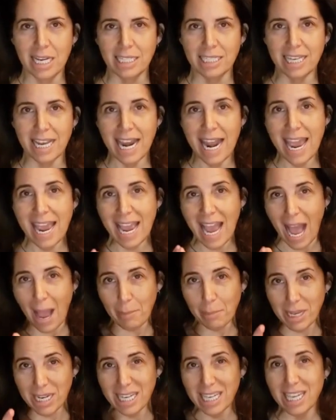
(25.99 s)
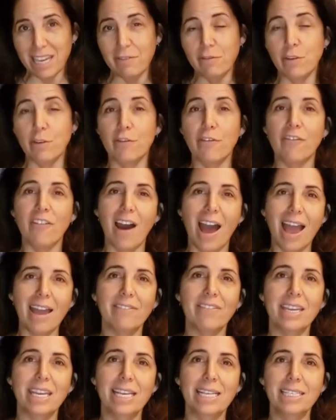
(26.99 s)
Today, I'm going to give you
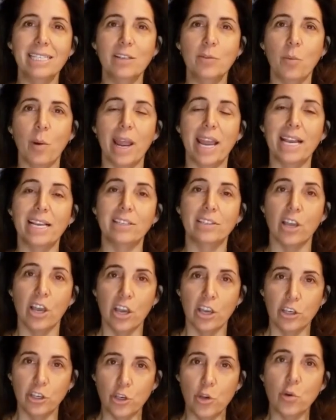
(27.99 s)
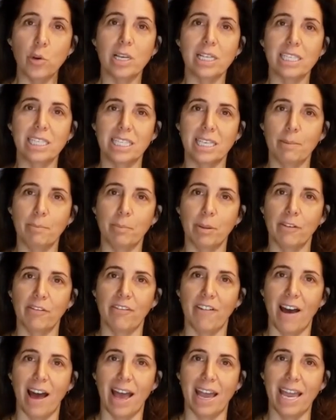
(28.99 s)
5 easy ways you can
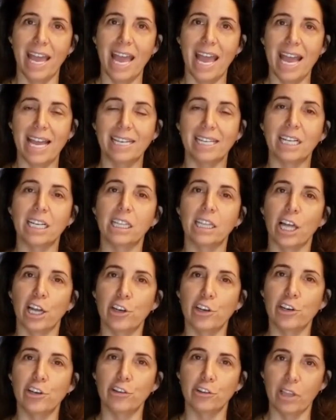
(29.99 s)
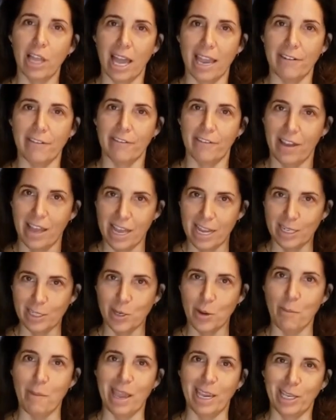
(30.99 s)
simplify and declutter your life
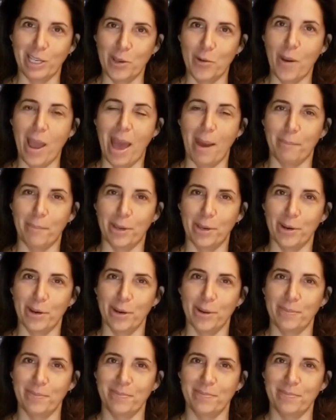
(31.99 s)
to make you happier.